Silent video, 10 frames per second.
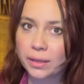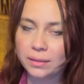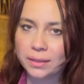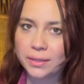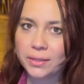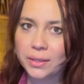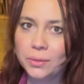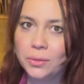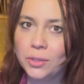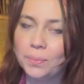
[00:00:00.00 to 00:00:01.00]
Is
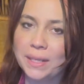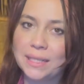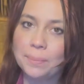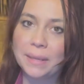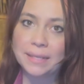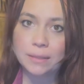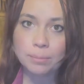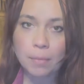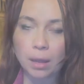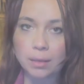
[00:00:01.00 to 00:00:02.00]
used by Tibetan
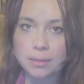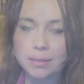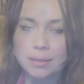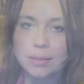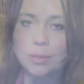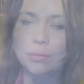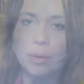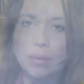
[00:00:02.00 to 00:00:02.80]
monks to grow